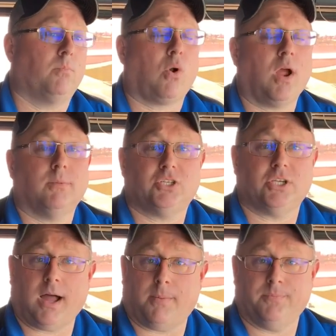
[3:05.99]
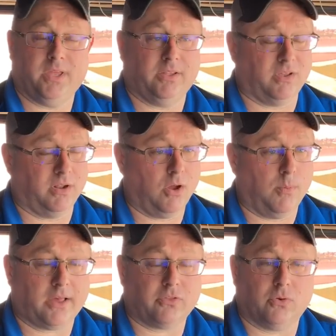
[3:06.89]
Prime Shop is going to go
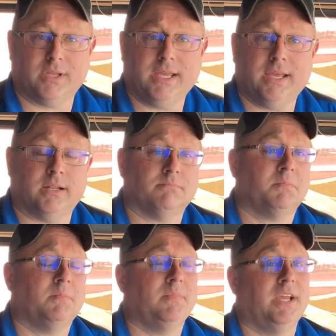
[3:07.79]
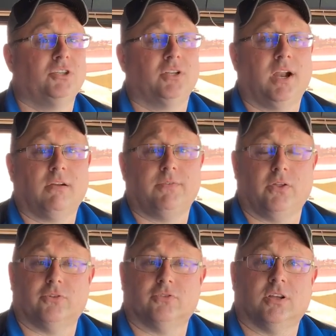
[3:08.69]
back through again. Engine air
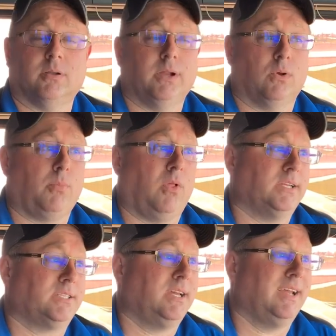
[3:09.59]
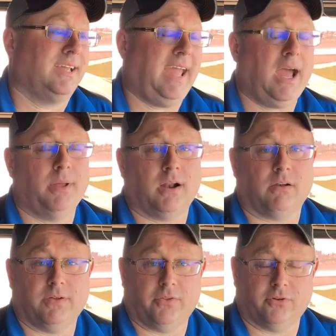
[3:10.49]
filters are going to be replaced. Cabin air
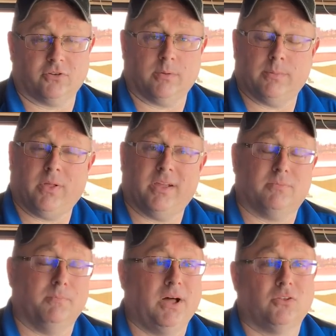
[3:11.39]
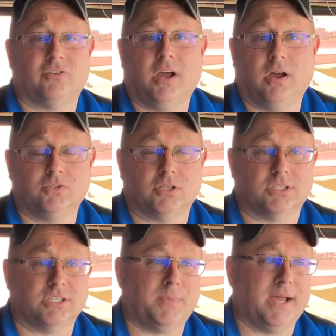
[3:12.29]
filters are going to be replaced. Belts and hoses
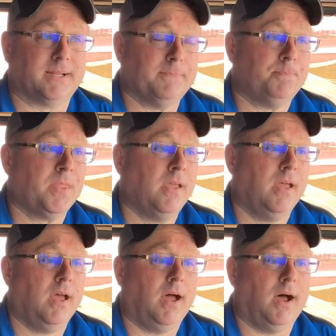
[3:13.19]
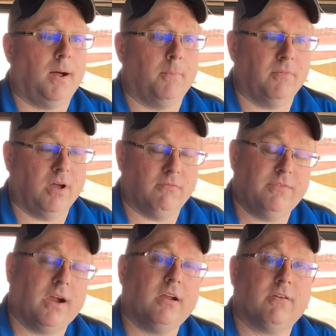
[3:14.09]
inspected. A
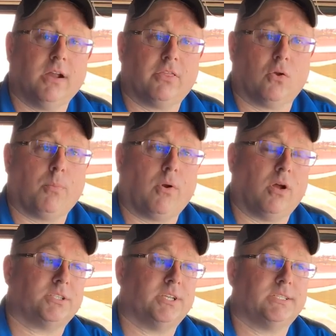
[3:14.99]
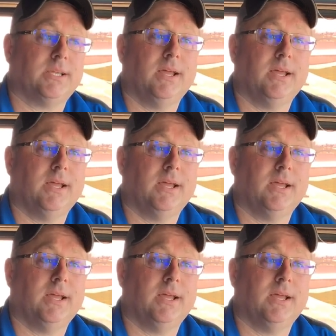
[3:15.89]
very, very thorough process.